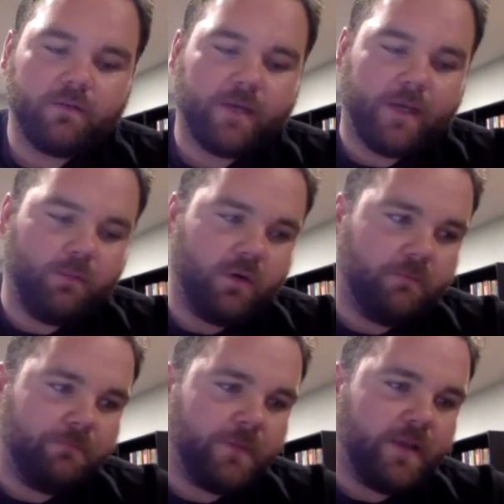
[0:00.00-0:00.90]
okay,
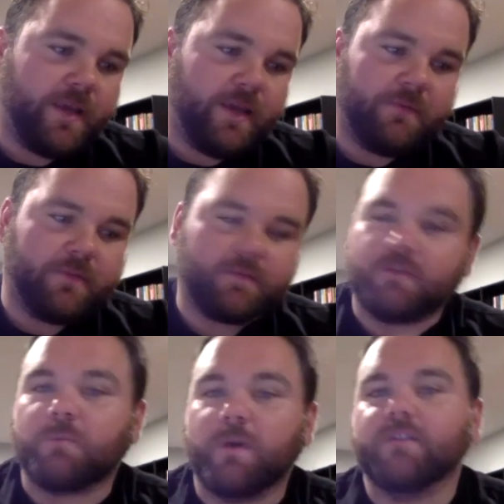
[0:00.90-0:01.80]
well, if it's the
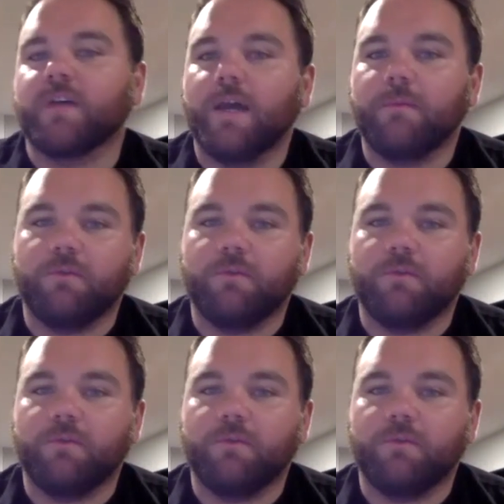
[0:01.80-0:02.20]
springtime,